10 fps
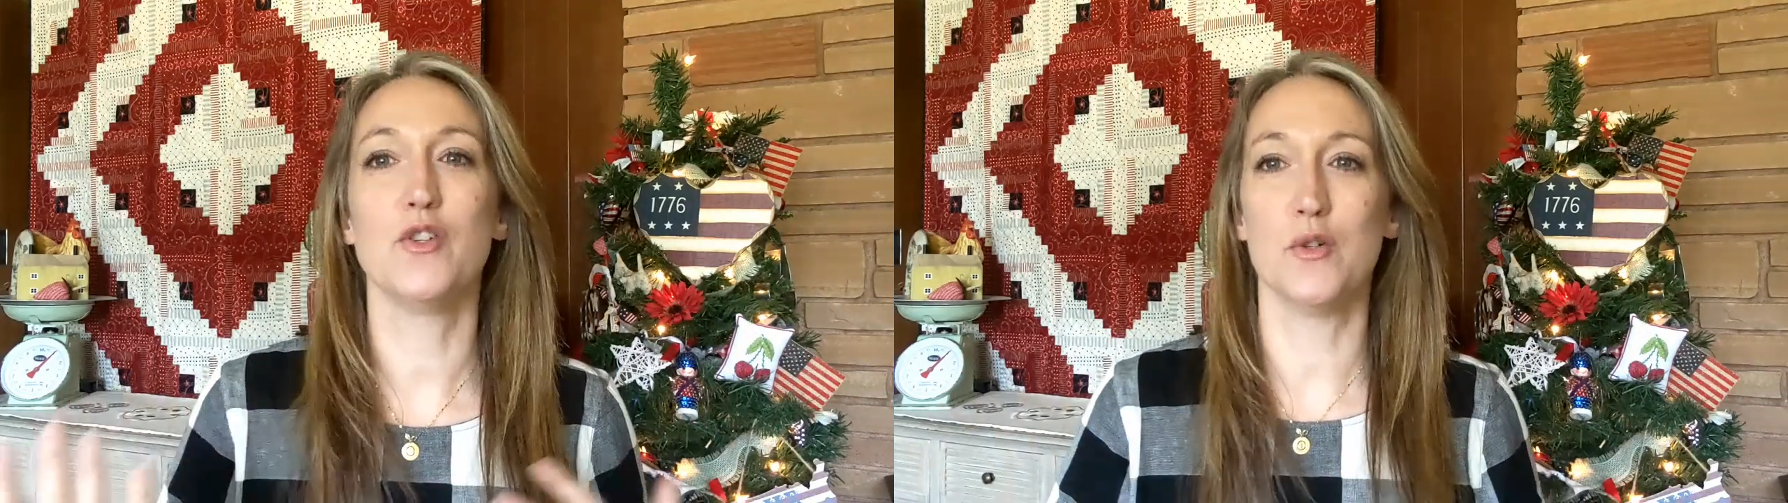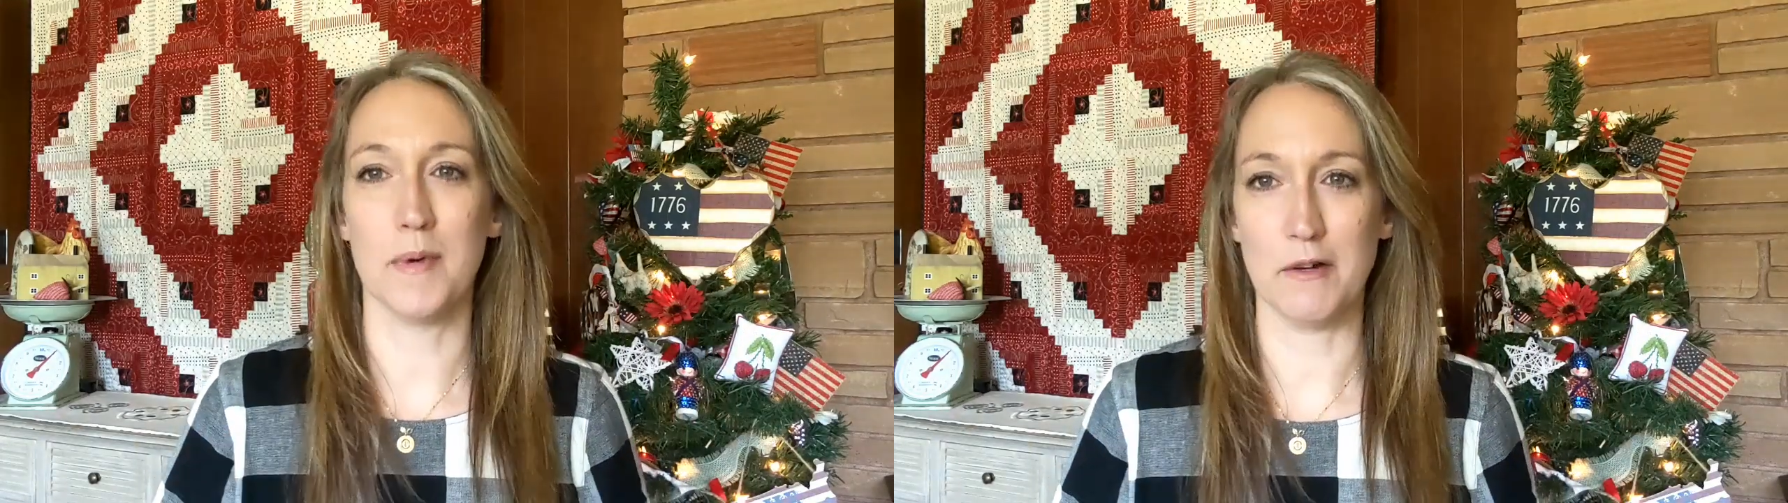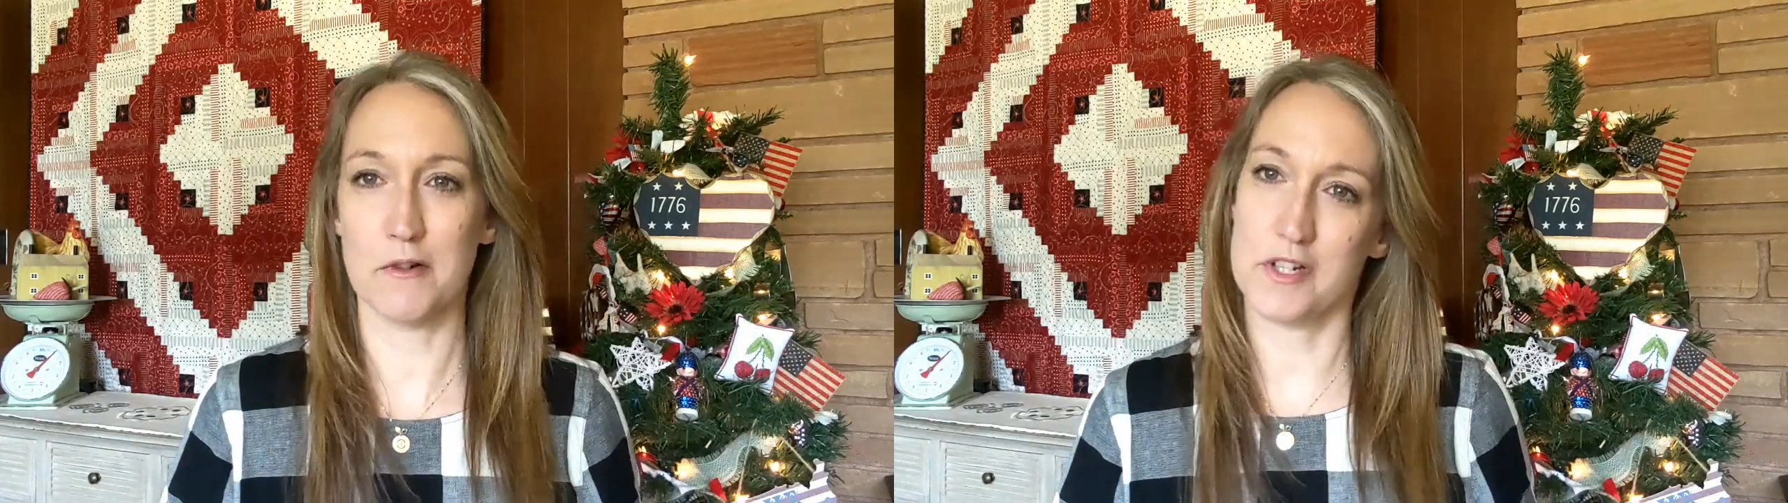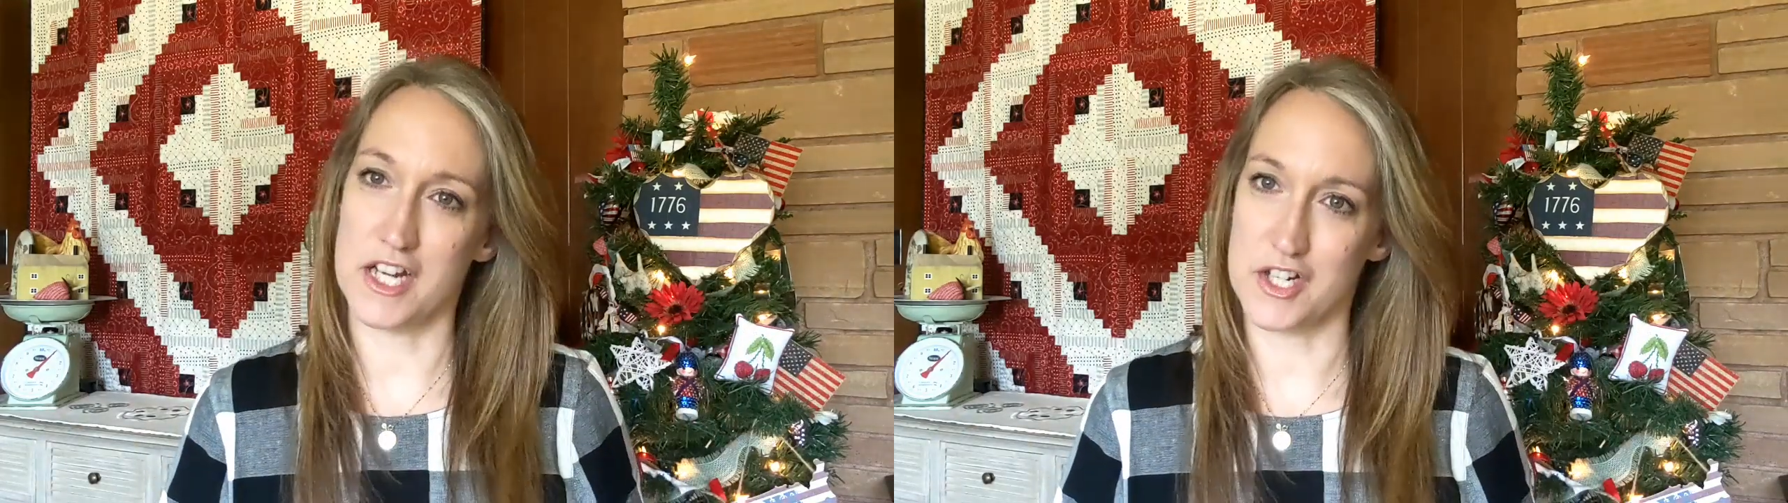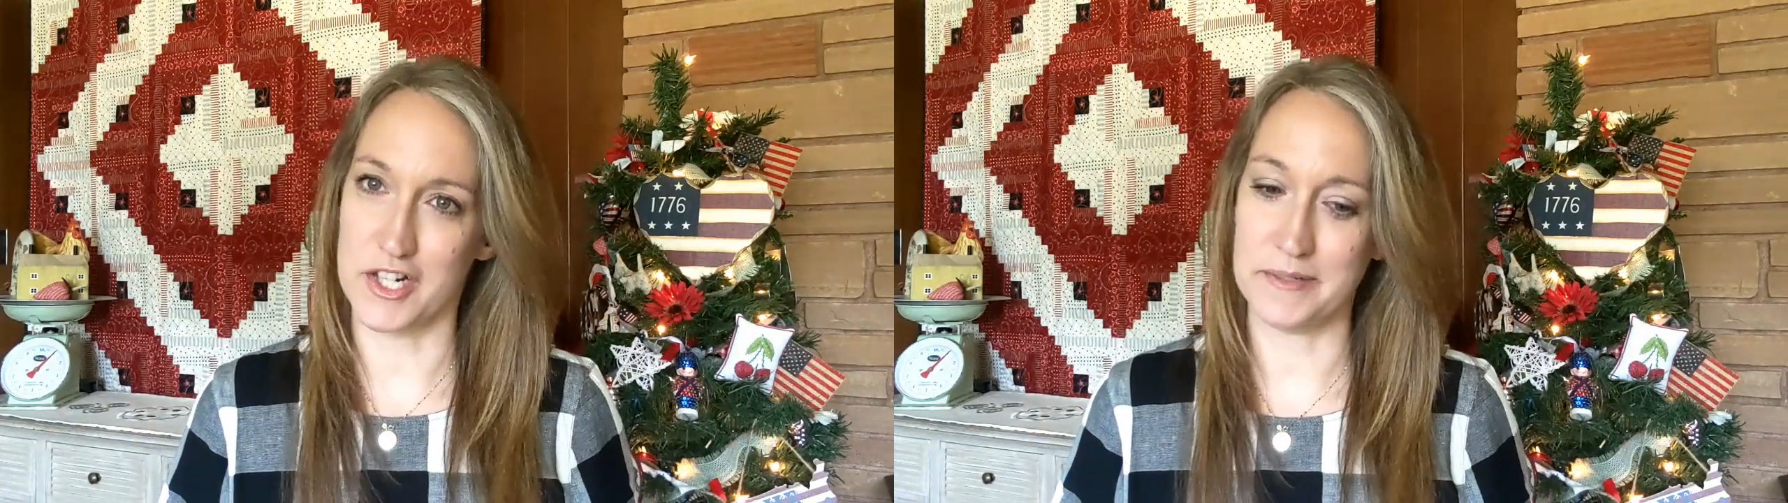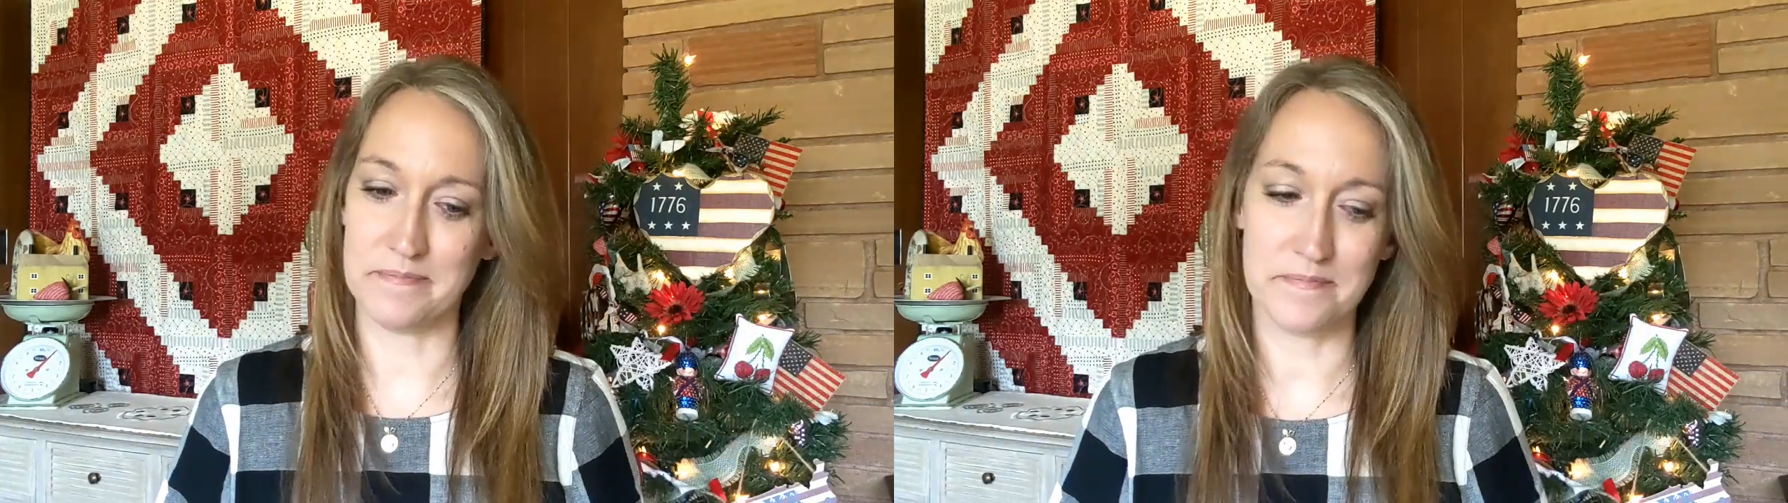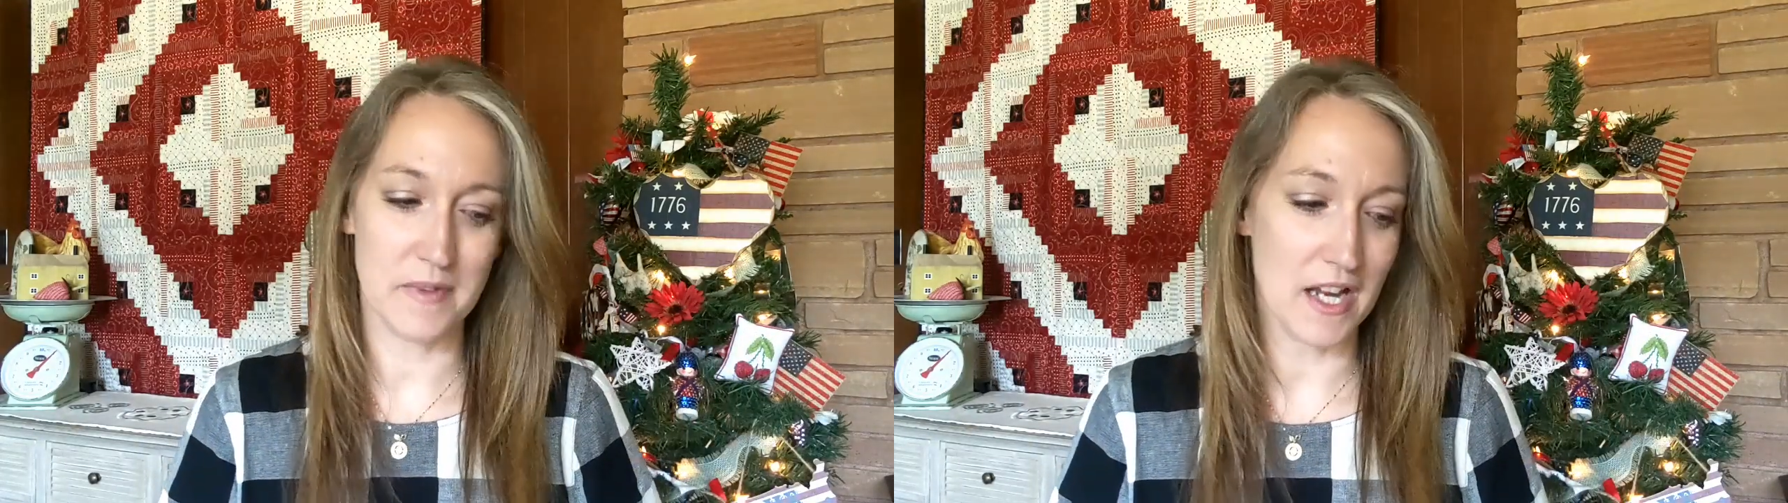do my rotation.